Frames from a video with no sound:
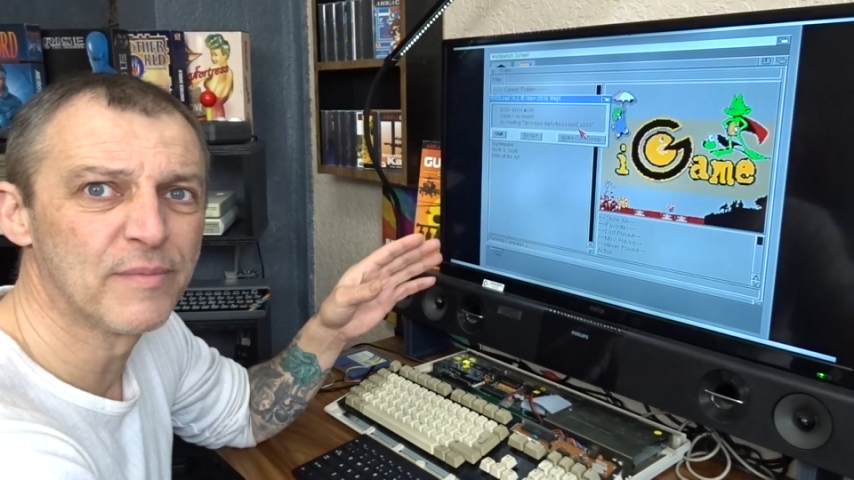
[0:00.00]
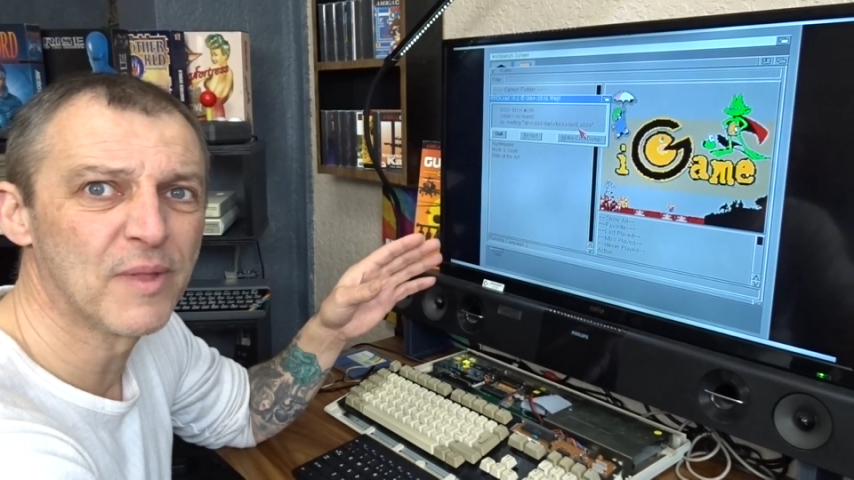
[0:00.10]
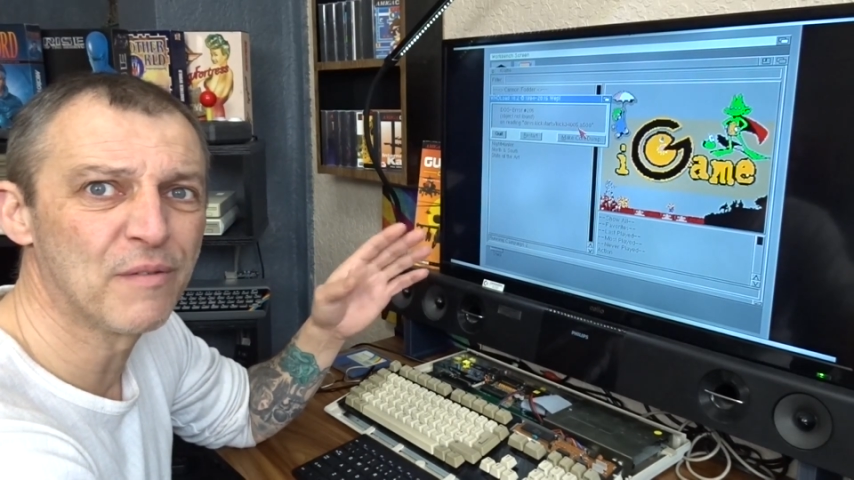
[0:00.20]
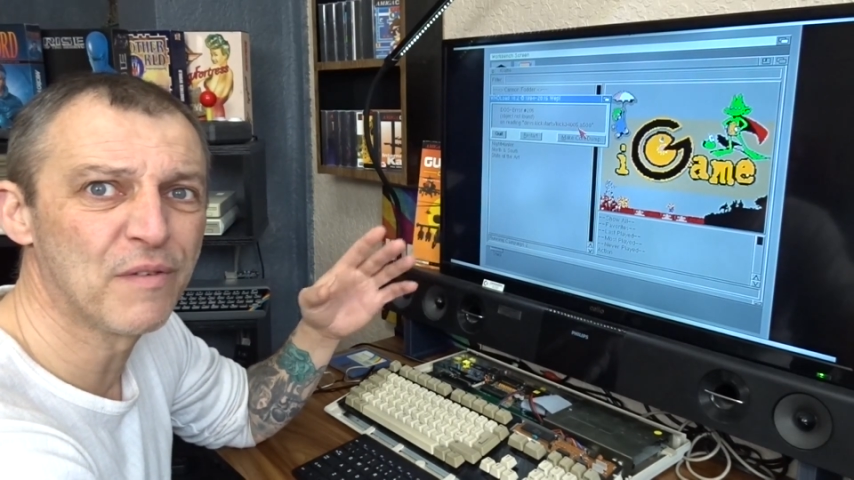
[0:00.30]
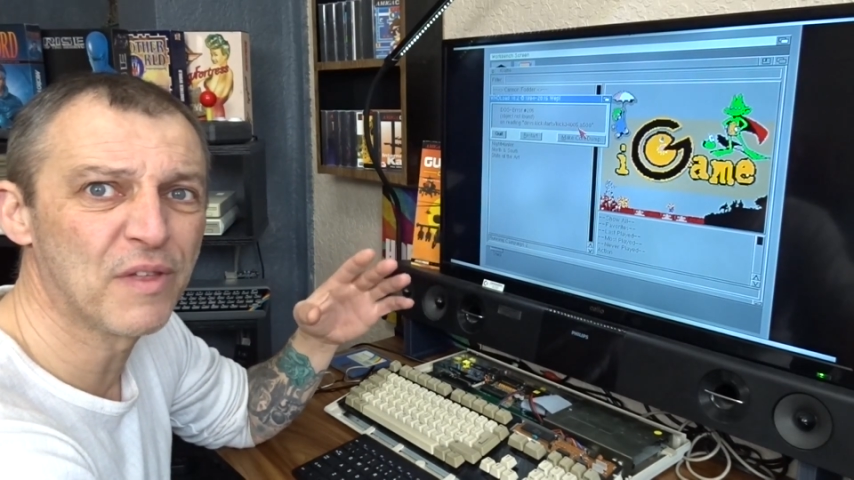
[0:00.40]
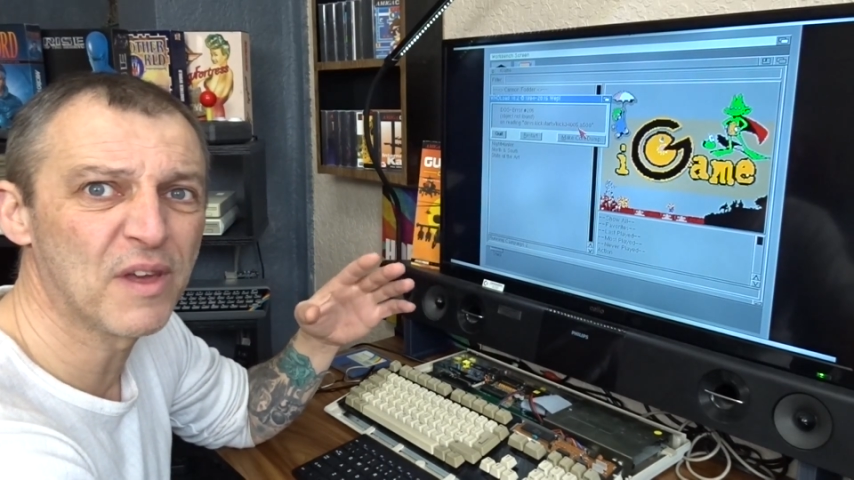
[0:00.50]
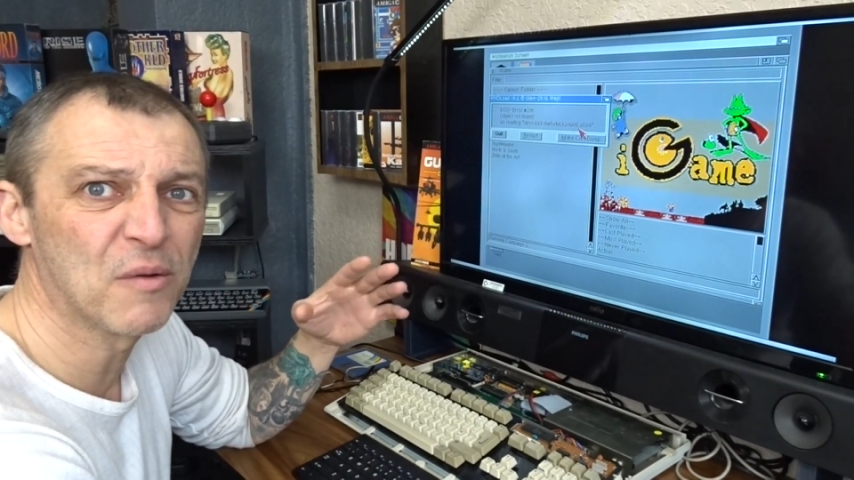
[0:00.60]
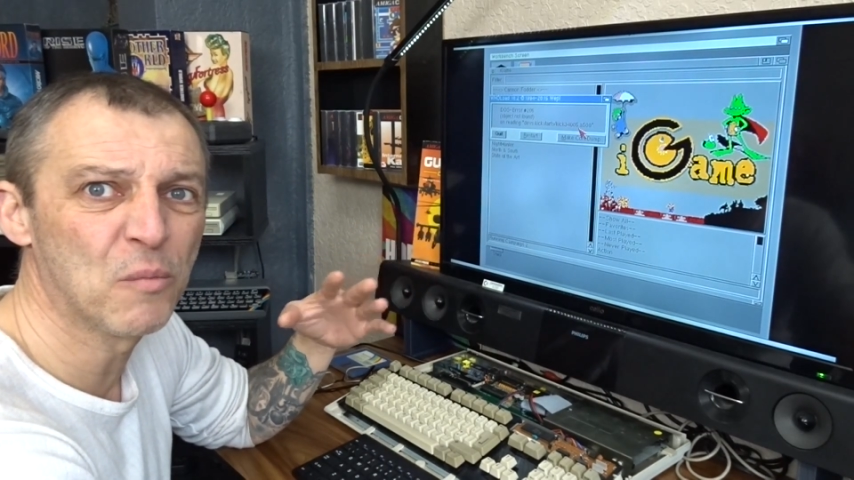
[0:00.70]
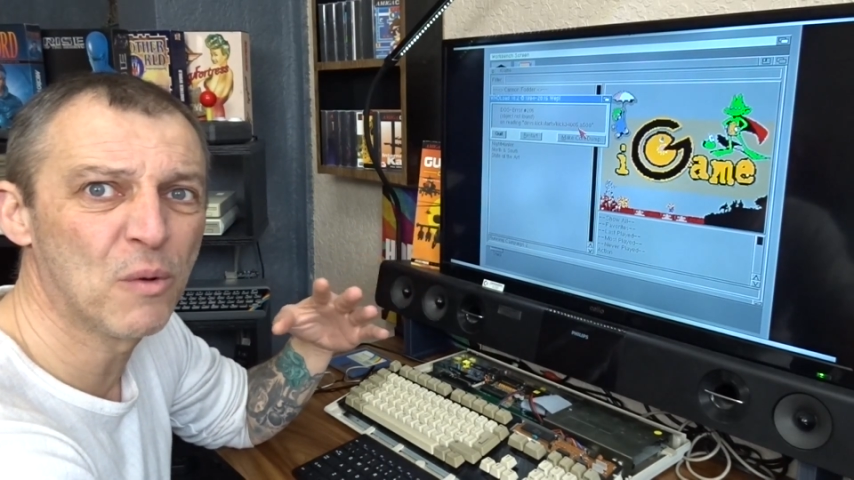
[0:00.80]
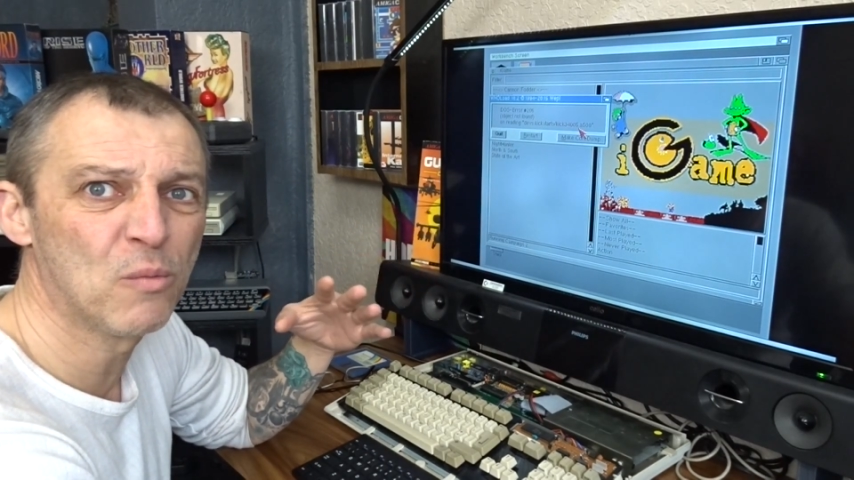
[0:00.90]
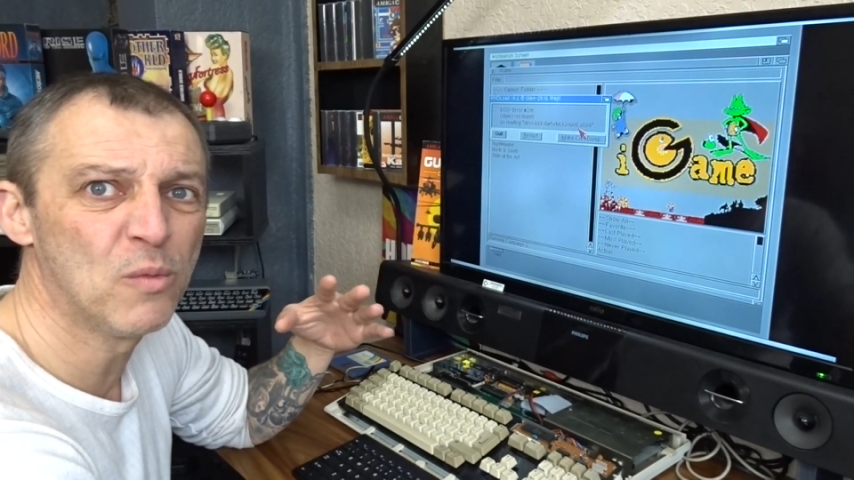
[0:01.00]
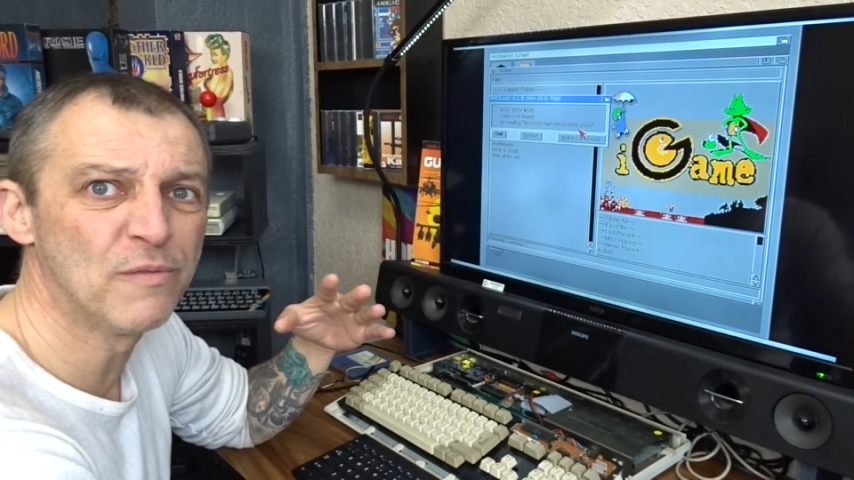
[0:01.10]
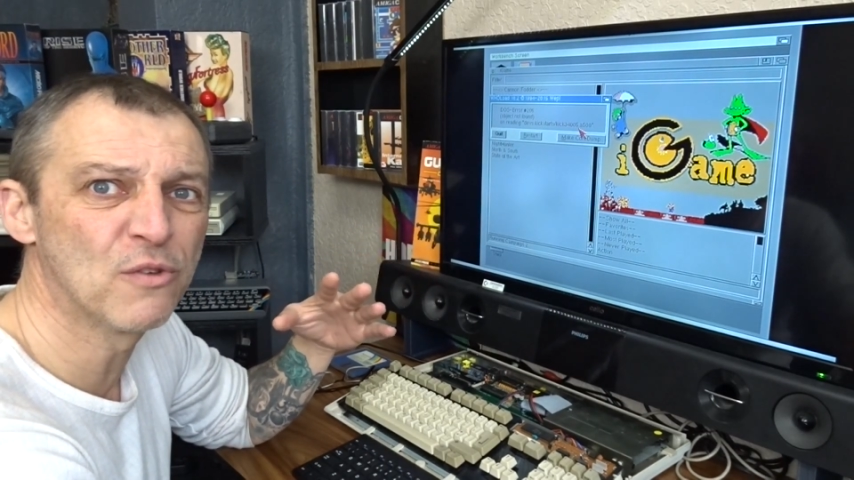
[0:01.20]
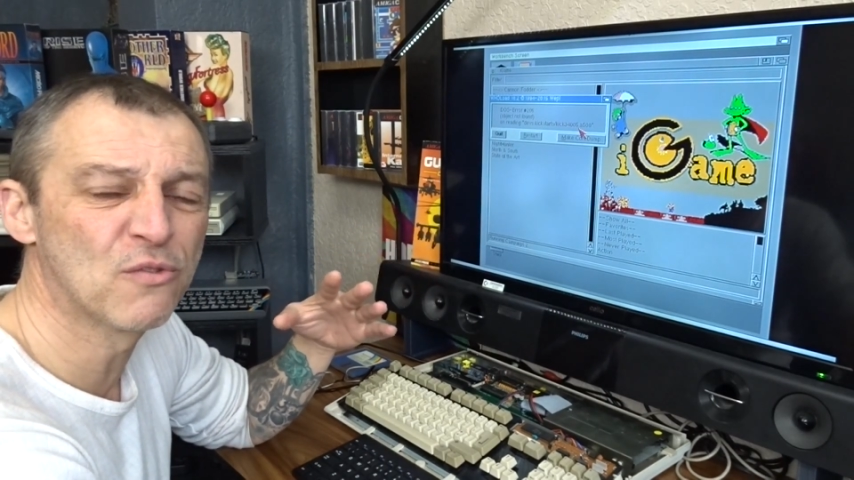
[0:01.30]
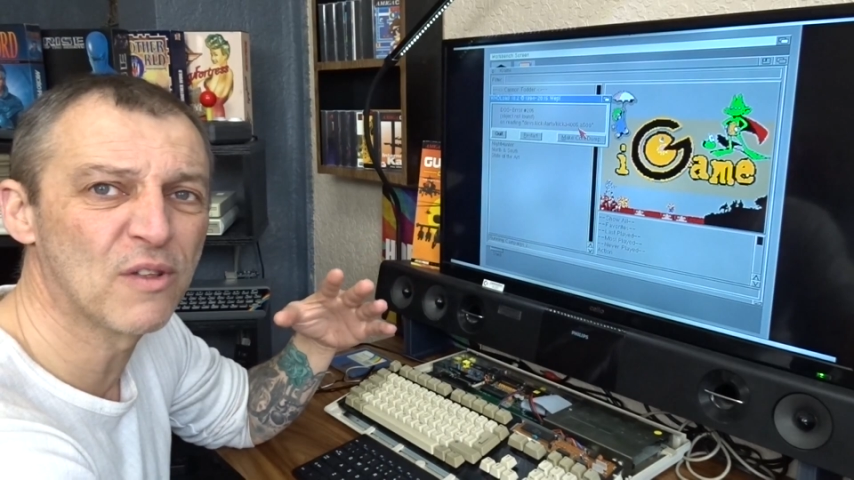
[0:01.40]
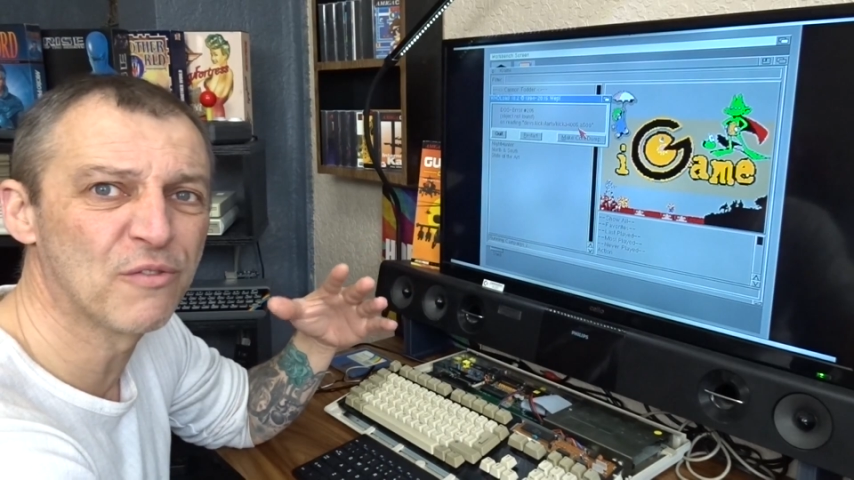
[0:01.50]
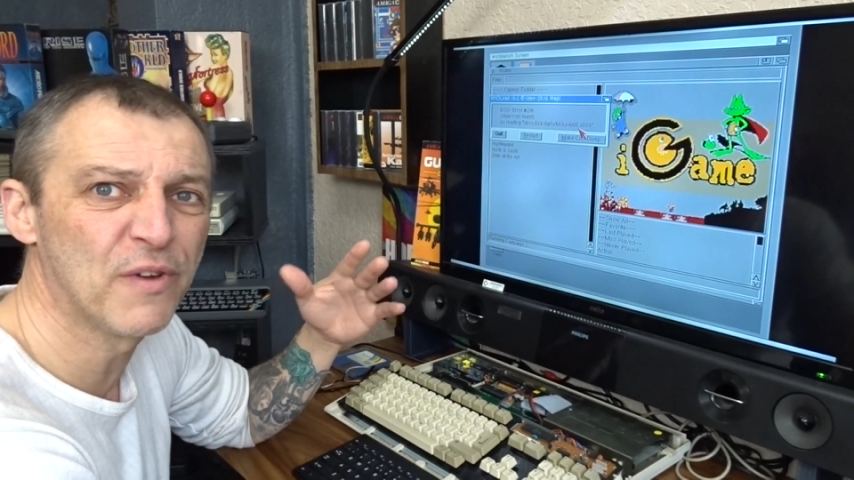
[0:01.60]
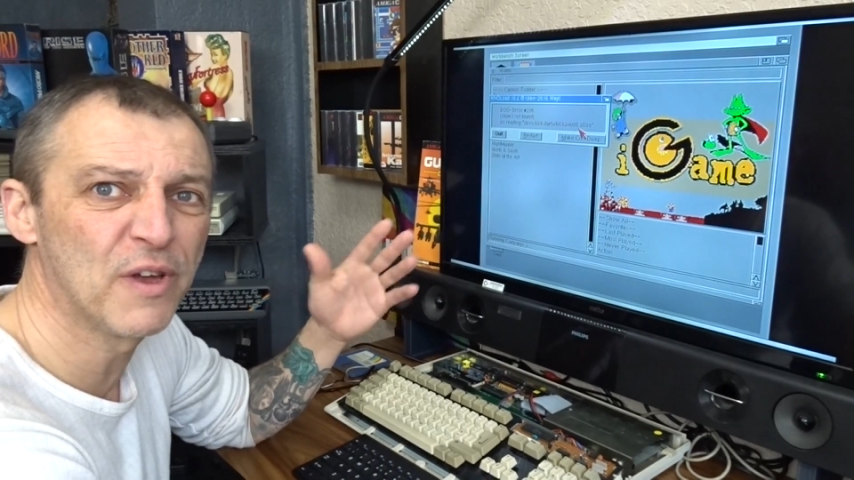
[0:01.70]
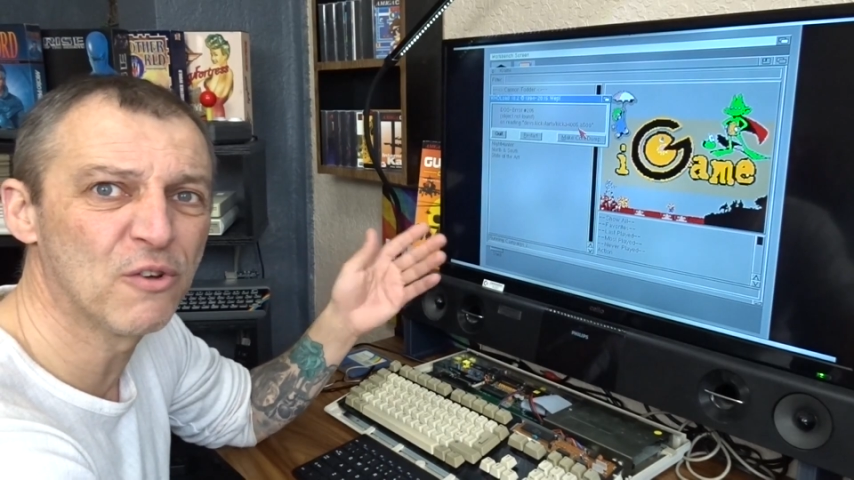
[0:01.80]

Now if you're thinking, well, we've just transferred